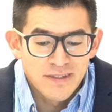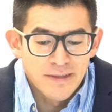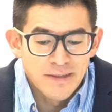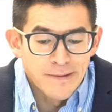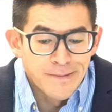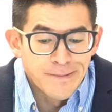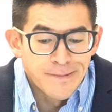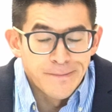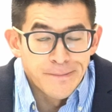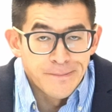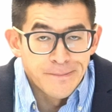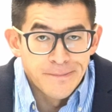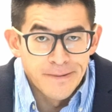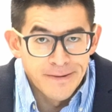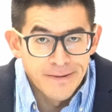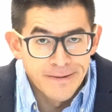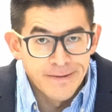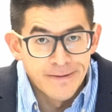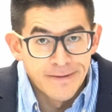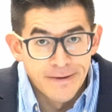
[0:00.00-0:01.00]

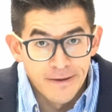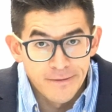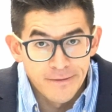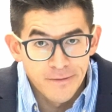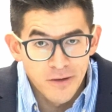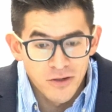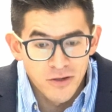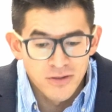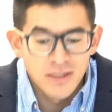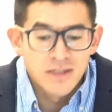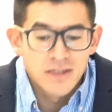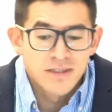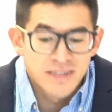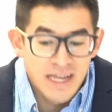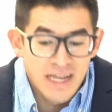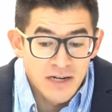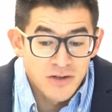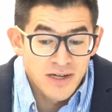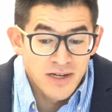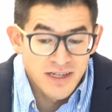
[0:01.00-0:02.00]
so in other words,
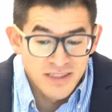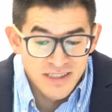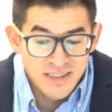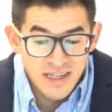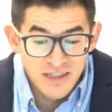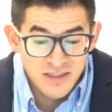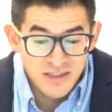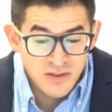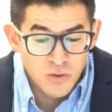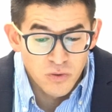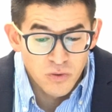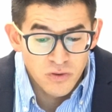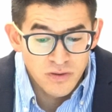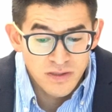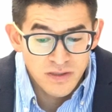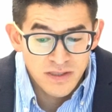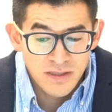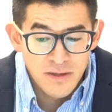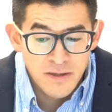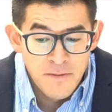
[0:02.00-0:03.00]
standardized test
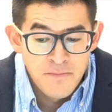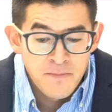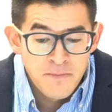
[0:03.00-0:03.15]
scores,